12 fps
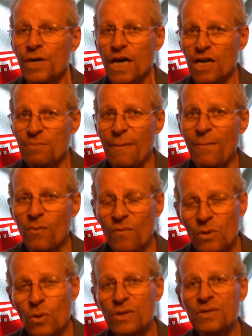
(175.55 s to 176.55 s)
And I remember when the
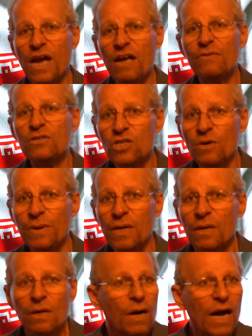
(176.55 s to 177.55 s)
Lord gave this to
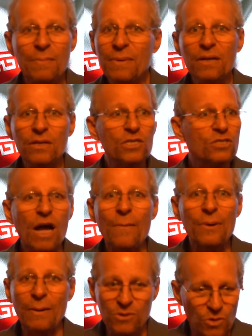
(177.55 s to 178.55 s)
me, I immediately stopped
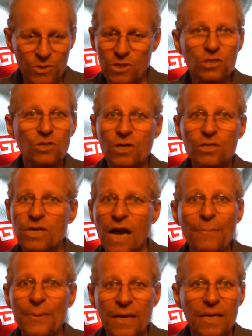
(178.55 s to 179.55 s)
what I was doing, just started
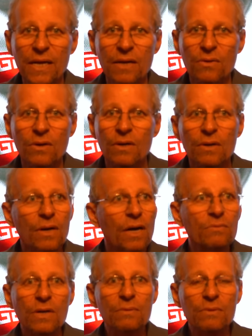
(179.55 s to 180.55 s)
typing it in.
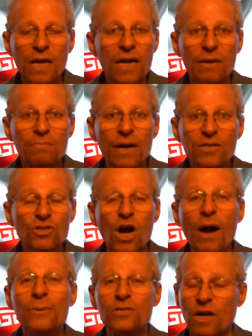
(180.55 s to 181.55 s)
And, and, I, my
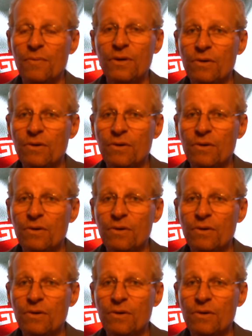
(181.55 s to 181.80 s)
jaw was on the